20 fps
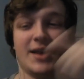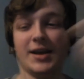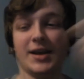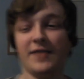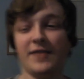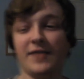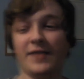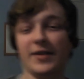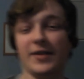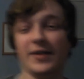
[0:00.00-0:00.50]
like
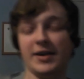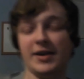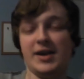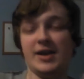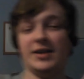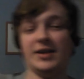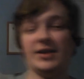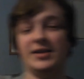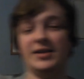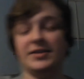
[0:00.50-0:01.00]
I felt like he
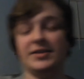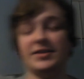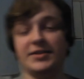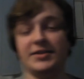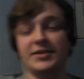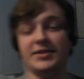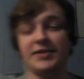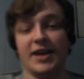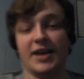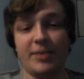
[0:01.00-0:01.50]
had a decent
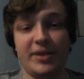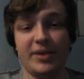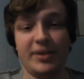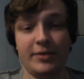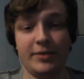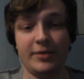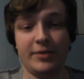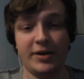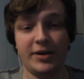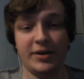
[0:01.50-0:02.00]
setup, and
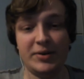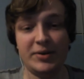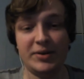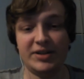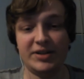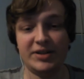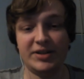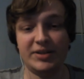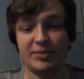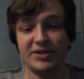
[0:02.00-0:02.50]
he was
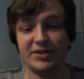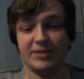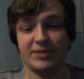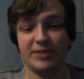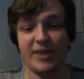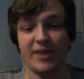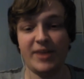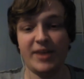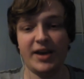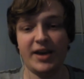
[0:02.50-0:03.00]
this
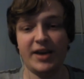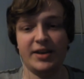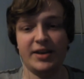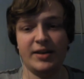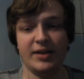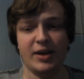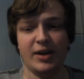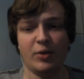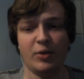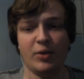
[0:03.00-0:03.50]
businessman,
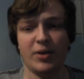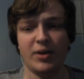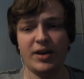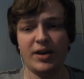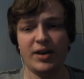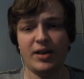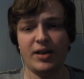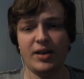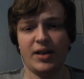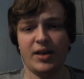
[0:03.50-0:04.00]
and
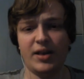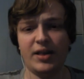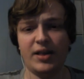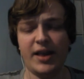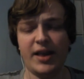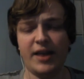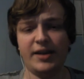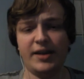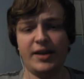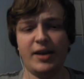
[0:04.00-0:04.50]

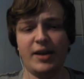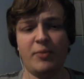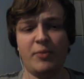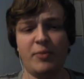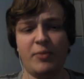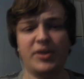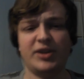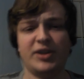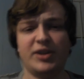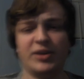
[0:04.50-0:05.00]

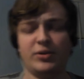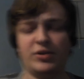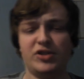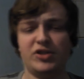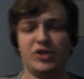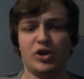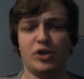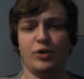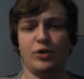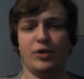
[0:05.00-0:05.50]
when they sort of
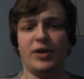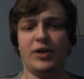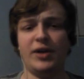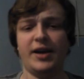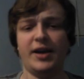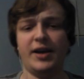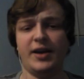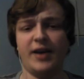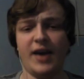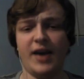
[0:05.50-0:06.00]
show
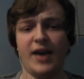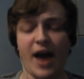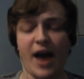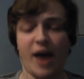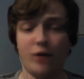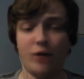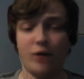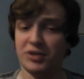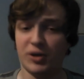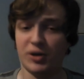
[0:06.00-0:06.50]
like
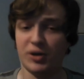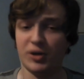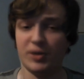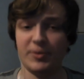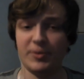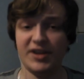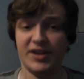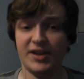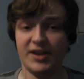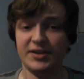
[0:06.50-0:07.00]
how
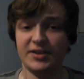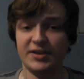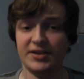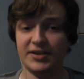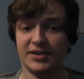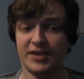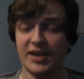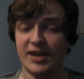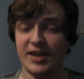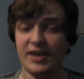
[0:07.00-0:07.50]
determined he is
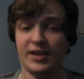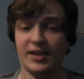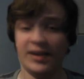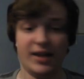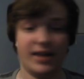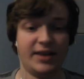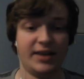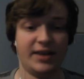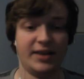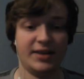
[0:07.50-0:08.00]
to get
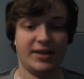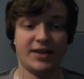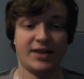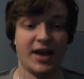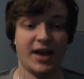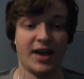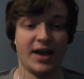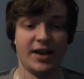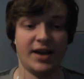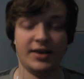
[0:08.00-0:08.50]
like this
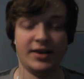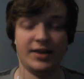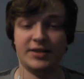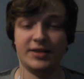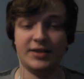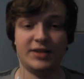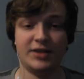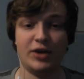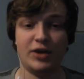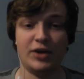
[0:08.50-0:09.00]
egg and
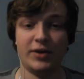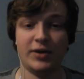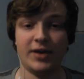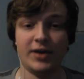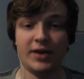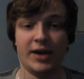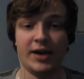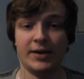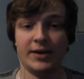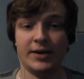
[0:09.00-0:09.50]
this secret,
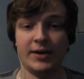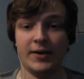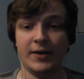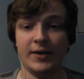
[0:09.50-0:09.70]
like